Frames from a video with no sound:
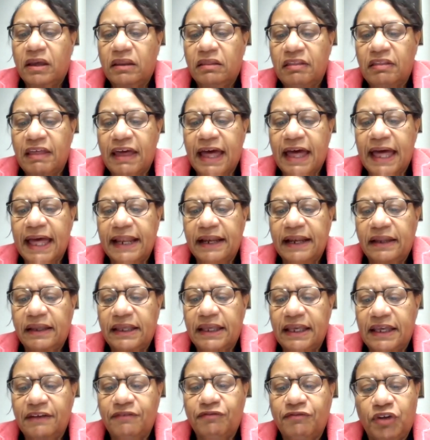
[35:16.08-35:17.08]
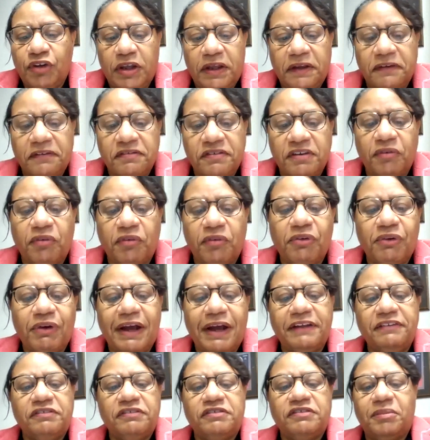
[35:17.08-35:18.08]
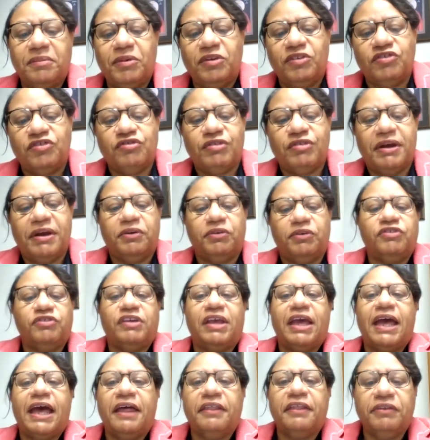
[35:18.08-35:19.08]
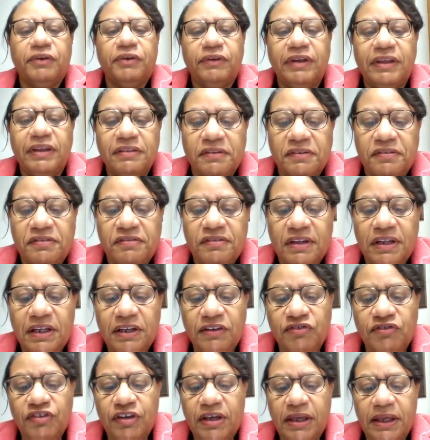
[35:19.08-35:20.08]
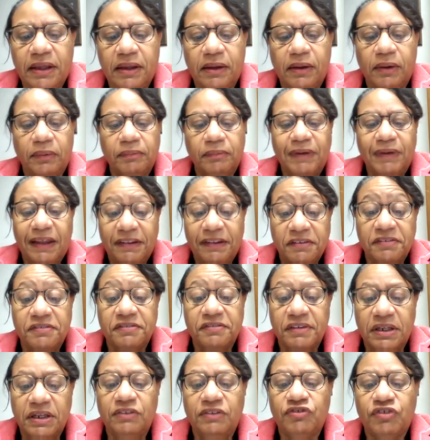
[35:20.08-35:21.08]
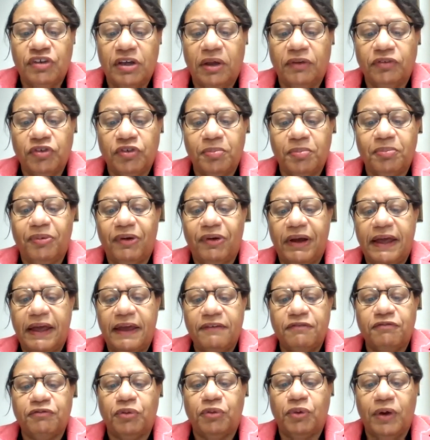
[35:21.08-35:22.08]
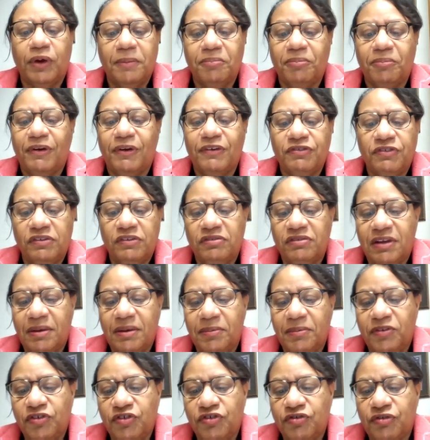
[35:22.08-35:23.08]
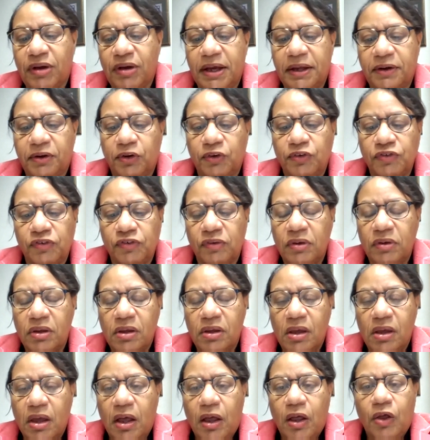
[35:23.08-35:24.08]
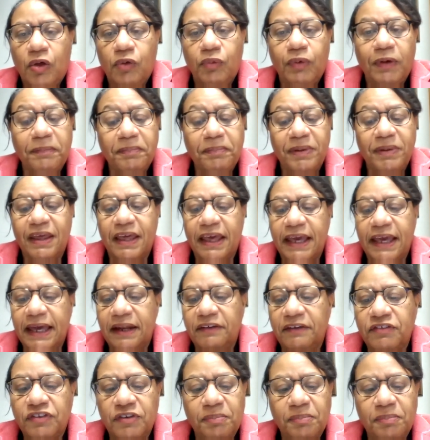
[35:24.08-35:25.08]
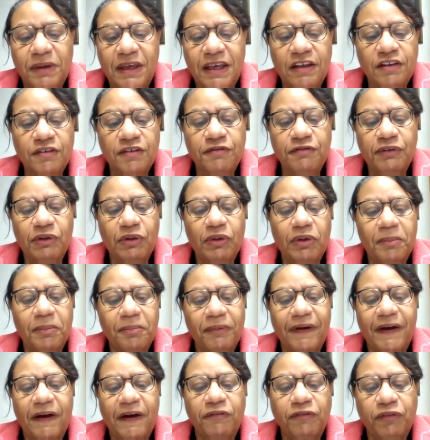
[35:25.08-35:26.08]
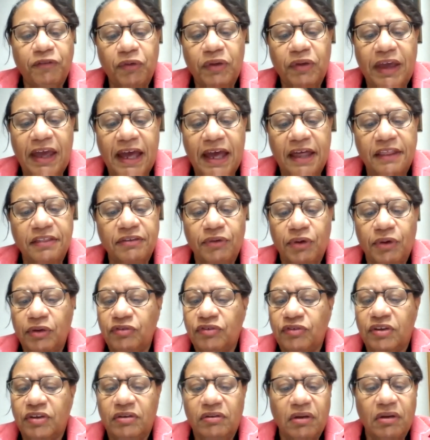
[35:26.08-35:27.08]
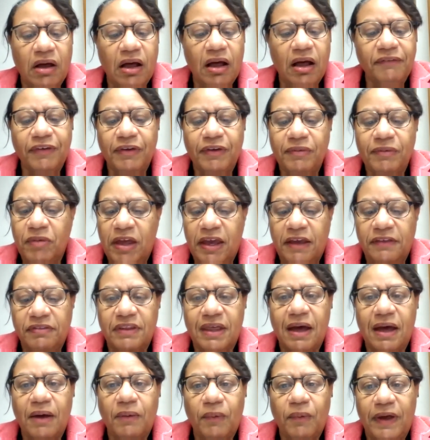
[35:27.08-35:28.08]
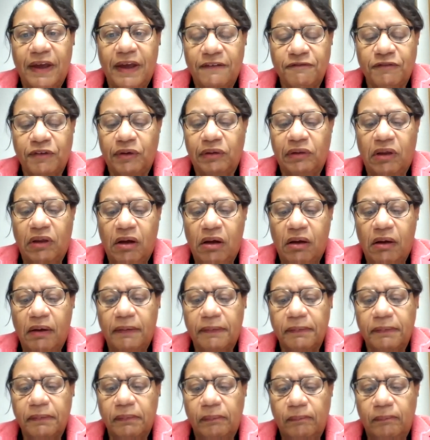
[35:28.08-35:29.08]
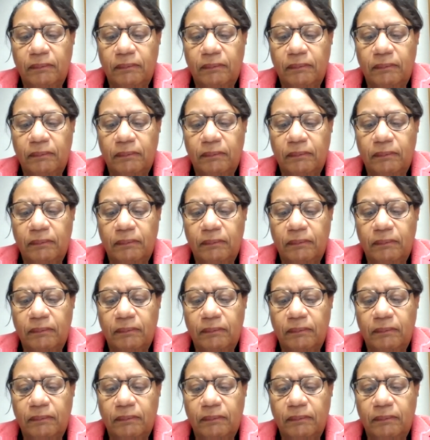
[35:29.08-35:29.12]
That evening, civil rights demonstrators gathered in the city jail, at the city jail to pray for imprisoned demonstrators. What began as a peaceful and prayerful gathering did not remain that way for long.